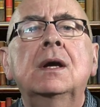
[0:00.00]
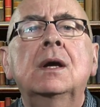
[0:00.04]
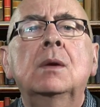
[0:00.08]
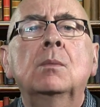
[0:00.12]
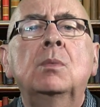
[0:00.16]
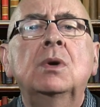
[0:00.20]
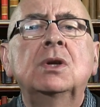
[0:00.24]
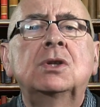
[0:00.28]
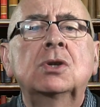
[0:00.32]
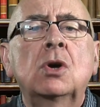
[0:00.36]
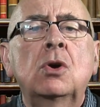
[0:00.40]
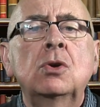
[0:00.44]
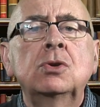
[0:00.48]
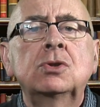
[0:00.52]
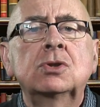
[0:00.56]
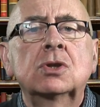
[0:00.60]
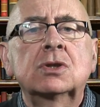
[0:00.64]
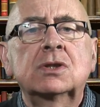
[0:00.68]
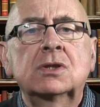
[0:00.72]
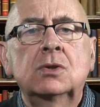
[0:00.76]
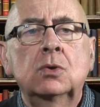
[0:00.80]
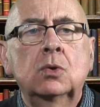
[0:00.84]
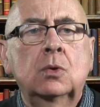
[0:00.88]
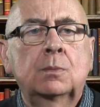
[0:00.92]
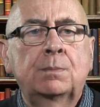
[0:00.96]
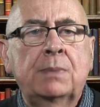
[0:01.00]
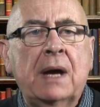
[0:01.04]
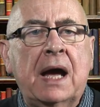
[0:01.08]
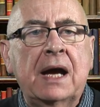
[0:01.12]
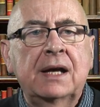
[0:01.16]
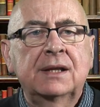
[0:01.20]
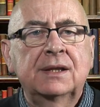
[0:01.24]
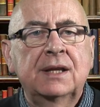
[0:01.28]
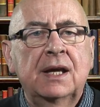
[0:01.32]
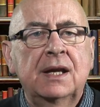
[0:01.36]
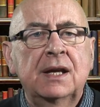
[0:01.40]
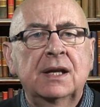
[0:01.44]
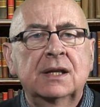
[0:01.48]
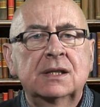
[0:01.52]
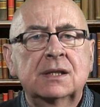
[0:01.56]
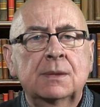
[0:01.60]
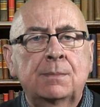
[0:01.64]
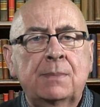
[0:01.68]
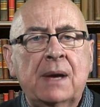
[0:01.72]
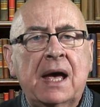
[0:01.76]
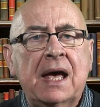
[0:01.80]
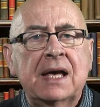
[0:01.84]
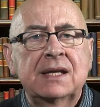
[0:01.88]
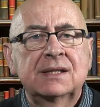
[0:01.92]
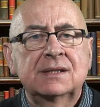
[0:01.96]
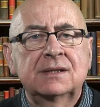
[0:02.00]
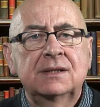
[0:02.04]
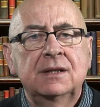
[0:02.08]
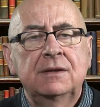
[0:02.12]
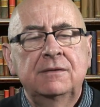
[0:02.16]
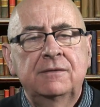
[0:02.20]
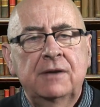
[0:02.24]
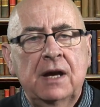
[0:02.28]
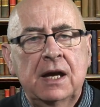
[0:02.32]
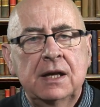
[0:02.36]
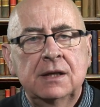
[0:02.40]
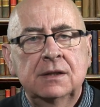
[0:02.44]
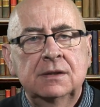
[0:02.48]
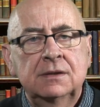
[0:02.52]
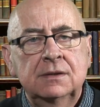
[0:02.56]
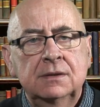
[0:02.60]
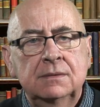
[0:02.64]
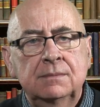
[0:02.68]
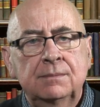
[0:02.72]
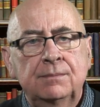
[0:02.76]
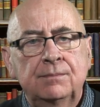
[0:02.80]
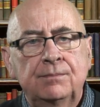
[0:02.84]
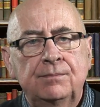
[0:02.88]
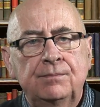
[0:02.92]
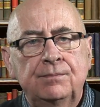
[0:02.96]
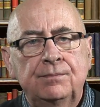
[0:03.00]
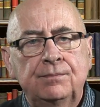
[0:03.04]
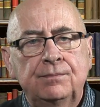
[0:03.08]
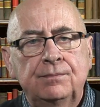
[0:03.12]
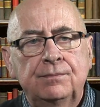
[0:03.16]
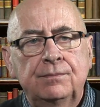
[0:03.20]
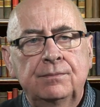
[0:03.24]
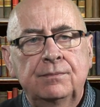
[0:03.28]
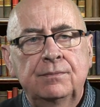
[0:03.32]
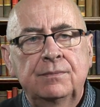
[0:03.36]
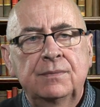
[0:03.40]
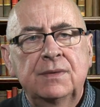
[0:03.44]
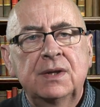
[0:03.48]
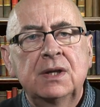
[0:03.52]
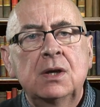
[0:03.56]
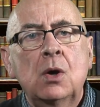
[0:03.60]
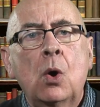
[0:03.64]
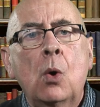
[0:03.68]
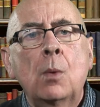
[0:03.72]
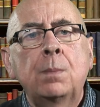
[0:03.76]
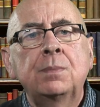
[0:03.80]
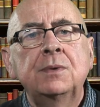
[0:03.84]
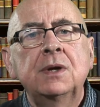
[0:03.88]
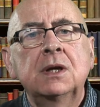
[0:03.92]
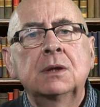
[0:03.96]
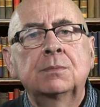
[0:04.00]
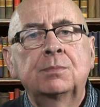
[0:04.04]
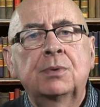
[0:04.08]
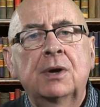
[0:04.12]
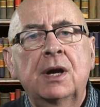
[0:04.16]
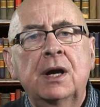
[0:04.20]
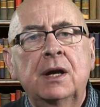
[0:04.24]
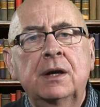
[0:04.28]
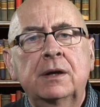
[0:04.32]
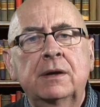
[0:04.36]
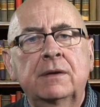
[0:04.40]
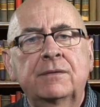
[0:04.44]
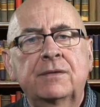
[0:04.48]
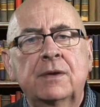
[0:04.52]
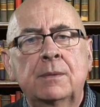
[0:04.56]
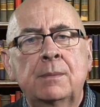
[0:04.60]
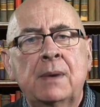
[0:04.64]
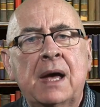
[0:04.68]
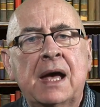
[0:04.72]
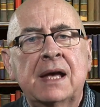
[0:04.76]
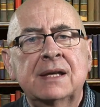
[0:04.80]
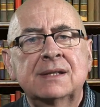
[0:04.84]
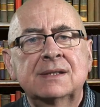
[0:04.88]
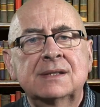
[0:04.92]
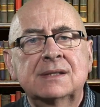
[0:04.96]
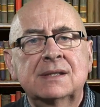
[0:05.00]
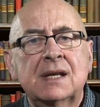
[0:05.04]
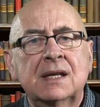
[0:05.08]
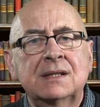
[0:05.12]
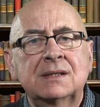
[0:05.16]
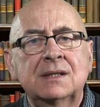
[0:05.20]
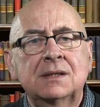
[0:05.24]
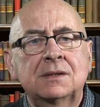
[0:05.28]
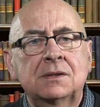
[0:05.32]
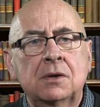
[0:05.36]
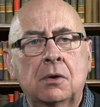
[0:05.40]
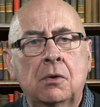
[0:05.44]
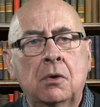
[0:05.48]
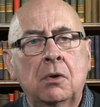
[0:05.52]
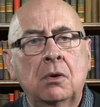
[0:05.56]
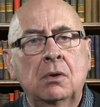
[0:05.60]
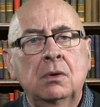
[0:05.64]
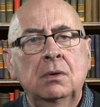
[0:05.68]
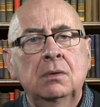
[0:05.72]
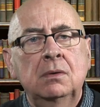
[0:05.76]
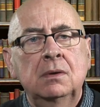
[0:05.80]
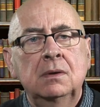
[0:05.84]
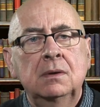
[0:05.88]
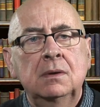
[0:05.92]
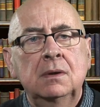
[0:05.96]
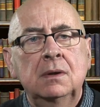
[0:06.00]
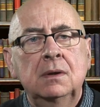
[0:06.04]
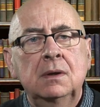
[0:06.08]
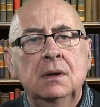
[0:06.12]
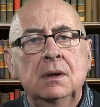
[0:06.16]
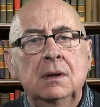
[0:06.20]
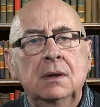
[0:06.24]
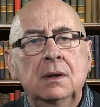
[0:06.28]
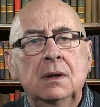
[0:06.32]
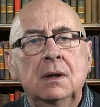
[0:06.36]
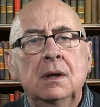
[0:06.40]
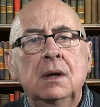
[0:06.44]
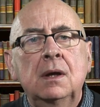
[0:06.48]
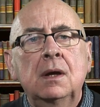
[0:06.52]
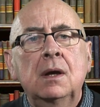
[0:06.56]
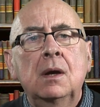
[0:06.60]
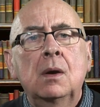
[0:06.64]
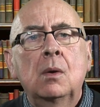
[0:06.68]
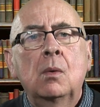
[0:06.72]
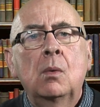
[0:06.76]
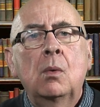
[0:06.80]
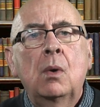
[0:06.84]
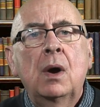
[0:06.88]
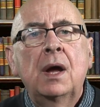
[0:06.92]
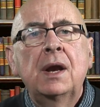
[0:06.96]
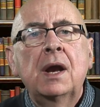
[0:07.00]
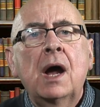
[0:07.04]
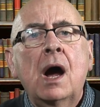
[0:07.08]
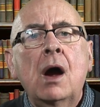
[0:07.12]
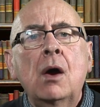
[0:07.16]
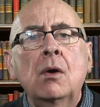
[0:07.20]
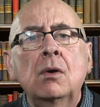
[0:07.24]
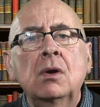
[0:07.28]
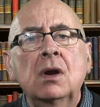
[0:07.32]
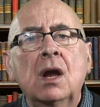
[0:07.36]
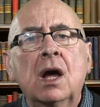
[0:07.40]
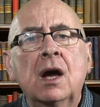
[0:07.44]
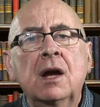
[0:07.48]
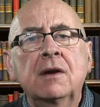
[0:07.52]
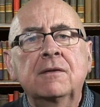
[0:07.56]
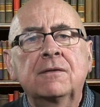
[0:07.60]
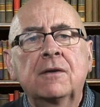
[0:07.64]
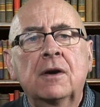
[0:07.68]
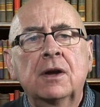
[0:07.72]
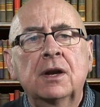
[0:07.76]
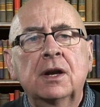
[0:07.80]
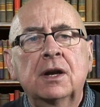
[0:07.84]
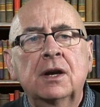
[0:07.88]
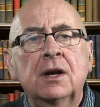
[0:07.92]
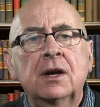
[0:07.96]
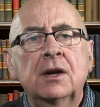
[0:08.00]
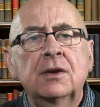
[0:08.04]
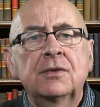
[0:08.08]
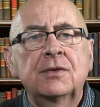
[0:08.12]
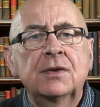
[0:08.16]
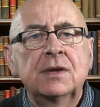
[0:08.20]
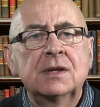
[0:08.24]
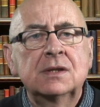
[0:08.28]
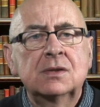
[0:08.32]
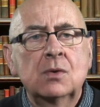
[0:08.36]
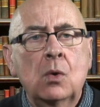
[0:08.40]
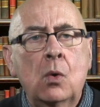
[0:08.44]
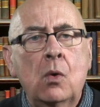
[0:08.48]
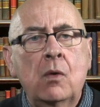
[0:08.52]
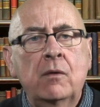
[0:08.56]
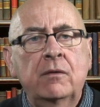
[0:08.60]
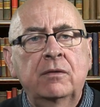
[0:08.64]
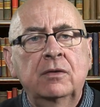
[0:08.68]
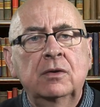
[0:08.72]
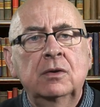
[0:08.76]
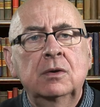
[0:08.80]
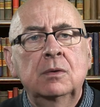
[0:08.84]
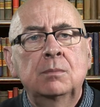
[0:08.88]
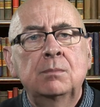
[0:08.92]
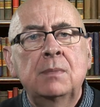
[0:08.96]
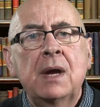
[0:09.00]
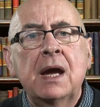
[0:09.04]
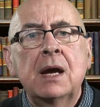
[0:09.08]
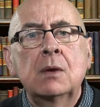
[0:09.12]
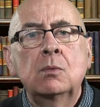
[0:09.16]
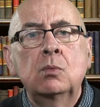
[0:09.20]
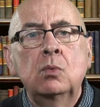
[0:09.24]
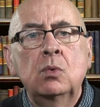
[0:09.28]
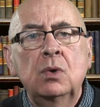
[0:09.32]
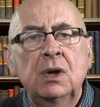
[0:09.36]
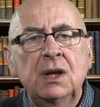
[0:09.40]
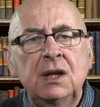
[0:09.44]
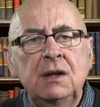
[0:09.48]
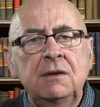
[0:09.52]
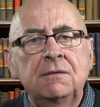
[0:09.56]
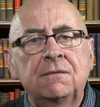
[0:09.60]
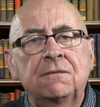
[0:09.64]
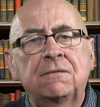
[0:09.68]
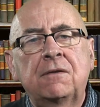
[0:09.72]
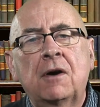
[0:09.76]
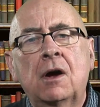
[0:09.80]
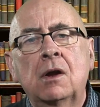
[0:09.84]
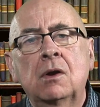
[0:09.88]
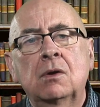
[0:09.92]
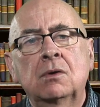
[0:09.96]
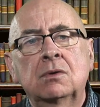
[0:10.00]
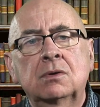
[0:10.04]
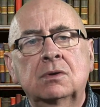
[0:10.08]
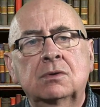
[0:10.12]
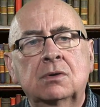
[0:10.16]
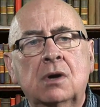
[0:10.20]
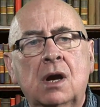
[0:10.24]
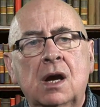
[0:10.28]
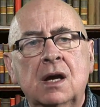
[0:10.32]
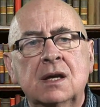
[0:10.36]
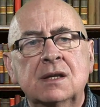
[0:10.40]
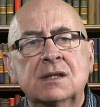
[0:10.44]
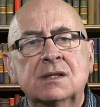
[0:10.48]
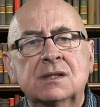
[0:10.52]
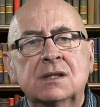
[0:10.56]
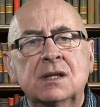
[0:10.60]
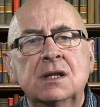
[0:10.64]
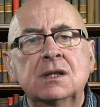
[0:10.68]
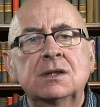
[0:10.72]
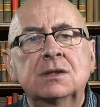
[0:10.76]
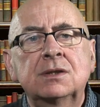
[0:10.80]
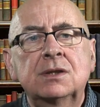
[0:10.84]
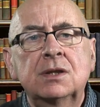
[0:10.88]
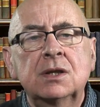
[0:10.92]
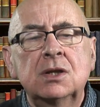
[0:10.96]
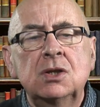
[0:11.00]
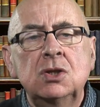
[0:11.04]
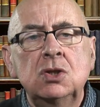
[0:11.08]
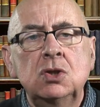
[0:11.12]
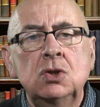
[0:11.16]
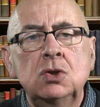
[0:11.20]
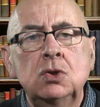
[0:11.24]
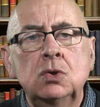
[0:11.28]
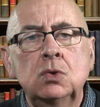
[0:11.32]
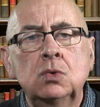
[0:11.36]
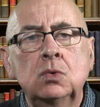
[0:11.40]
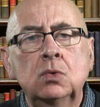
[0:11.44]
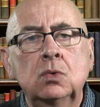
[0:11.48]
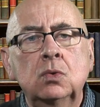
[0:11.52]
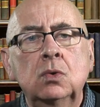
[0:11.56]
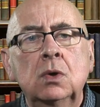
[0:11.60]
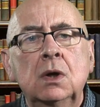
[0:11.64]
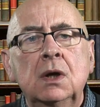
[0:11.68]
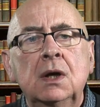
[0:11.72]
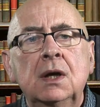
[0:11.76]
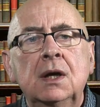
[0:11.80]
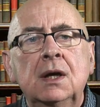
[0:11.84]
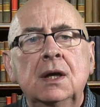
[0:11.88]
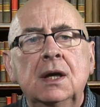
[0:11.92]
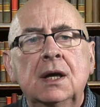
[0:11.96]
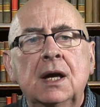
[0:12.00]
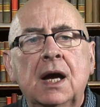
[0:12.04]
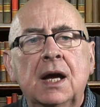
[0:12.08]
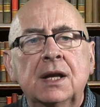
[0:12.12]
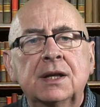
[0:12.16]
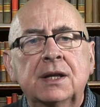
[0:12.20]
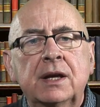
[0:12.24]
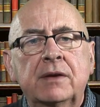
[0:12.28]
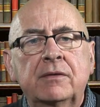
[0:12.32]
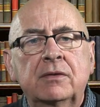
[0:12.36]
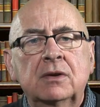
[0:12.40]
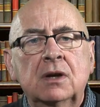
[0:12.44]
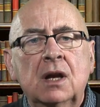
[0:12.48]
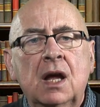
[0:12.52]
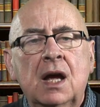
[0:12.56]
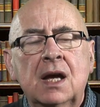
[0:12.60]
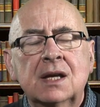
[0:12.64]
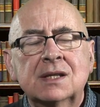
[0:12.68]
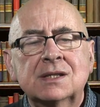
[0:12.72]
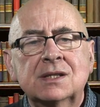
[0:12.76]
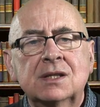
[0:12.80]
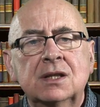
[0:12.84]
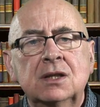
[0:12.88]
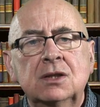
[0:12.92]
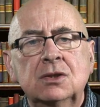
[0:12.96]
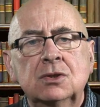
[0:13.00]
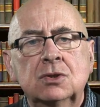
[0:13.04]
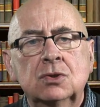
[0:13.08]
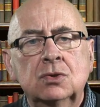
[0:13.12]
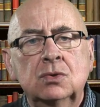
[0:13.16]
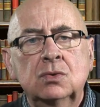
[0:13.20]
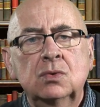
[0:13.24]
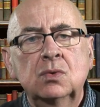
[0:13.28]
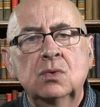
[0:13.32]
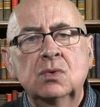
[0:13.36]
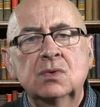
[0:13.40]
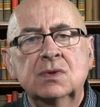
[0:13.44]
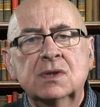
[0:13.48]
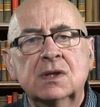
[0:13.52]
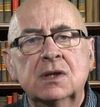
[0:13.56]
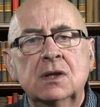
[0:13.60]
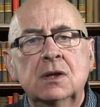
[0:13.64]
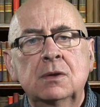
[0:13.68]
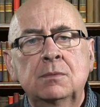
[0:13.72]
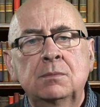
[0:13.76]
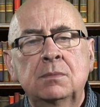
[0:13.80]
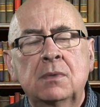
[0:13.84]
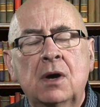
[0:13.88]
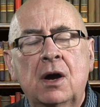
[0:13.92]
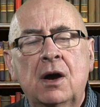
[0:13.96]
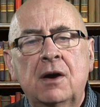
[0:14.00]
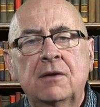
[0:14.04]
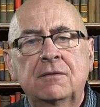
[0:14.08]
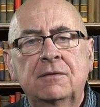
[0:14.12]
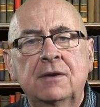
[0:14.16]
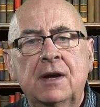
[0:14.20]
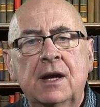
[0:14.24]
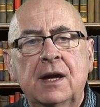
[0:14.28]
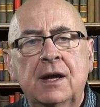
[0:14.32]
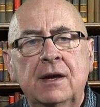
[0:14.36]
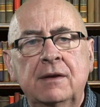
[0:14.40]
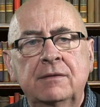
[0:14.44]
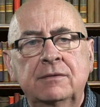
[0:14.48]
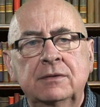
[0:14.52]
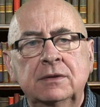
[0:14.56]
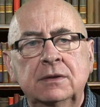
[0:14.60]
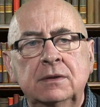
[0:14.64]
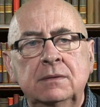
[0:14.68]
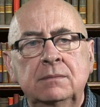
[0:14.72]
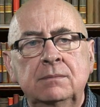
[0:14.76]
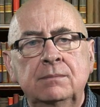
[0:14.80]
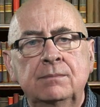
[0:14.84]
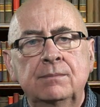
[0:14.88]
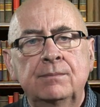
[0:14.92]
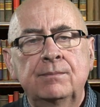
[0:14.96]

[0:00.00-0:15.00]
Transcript: We don't just look back then at a past event. The opening prayer of the Mass says it all. When our life on earth is over, may we follow Christ into the new and everlasting Jerusalem of heaven.